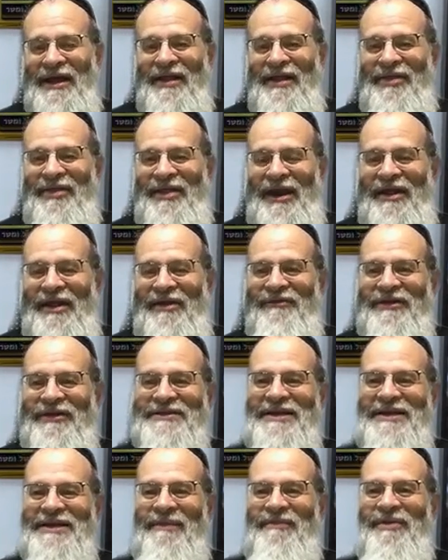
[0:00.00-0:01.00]
that if
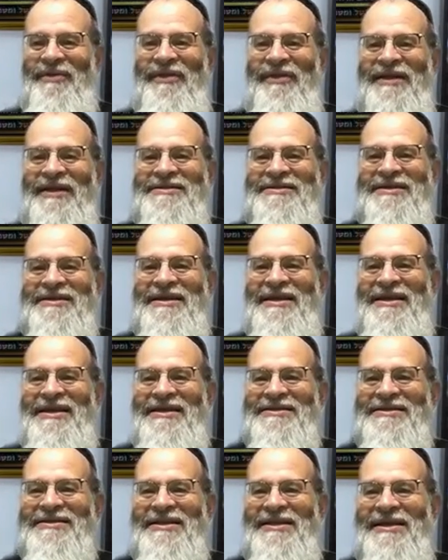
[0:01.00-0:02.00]
it's something that's
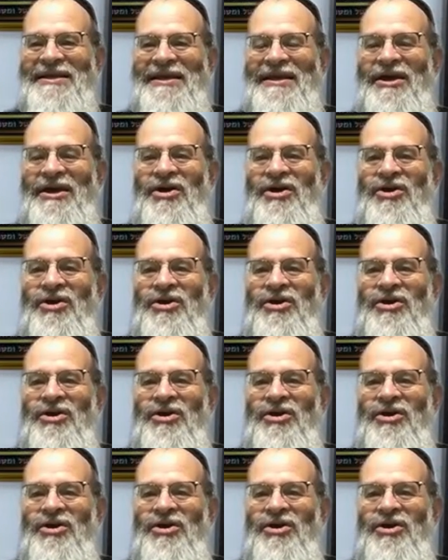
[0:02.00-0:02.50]
easily